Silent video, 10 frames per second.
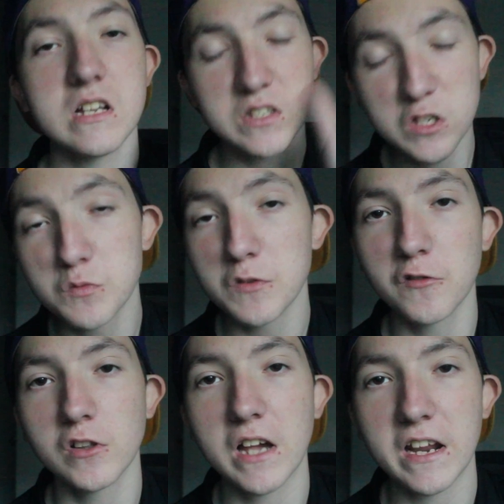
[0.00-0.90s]
Excuse me
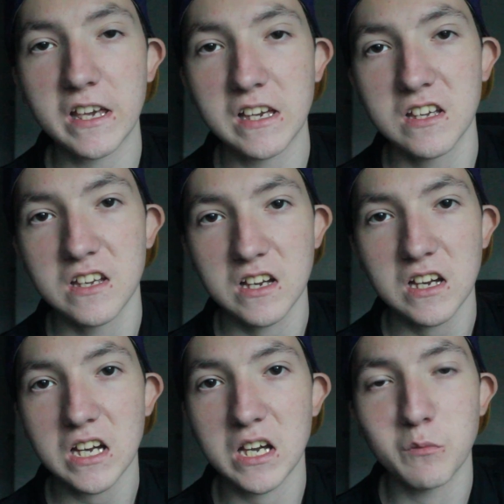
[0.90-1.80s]
for lighting.
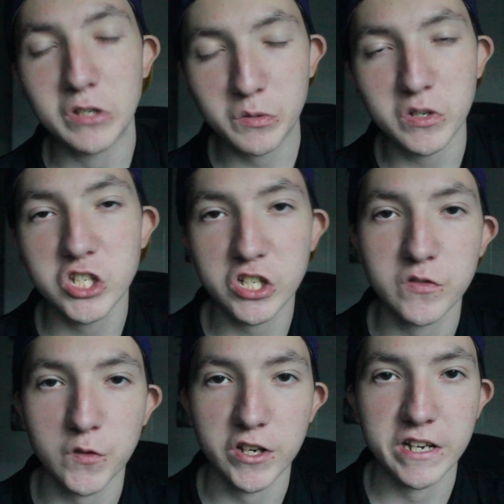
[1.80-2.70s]
I'm between
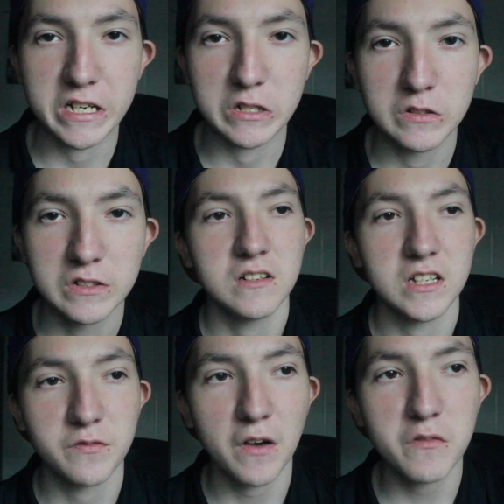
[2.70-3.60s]
shifts right now.
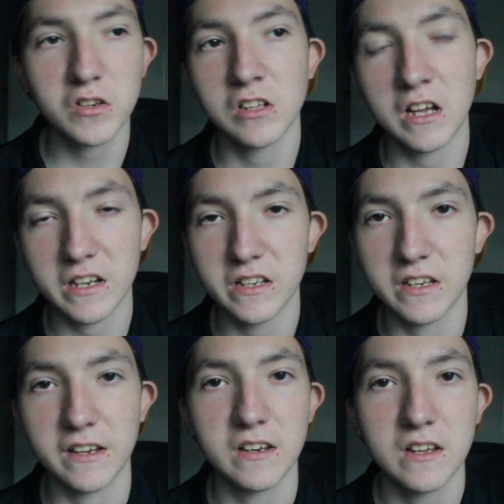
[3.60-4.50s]
It's 5 o'clock at
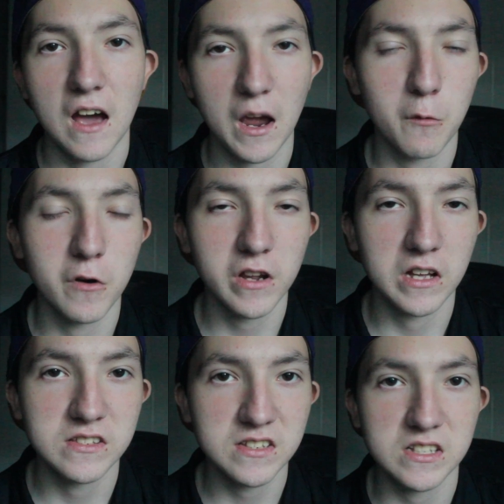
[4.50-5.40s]
night. I work
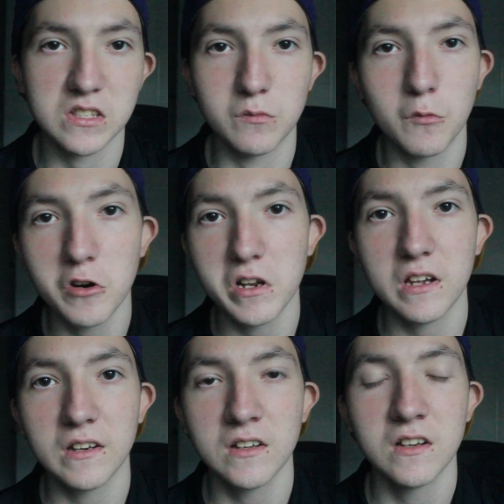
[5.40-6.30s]
at 6 in the
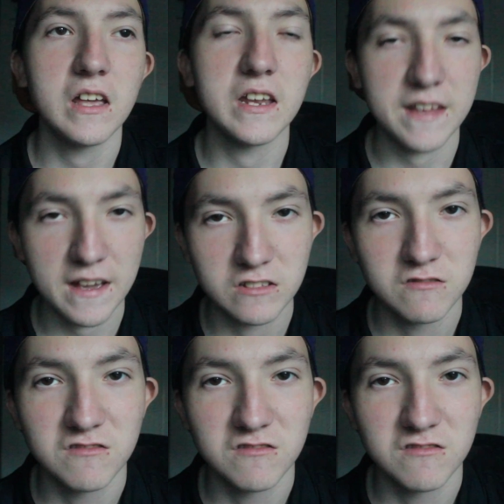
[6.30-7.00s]
morning. And yeah.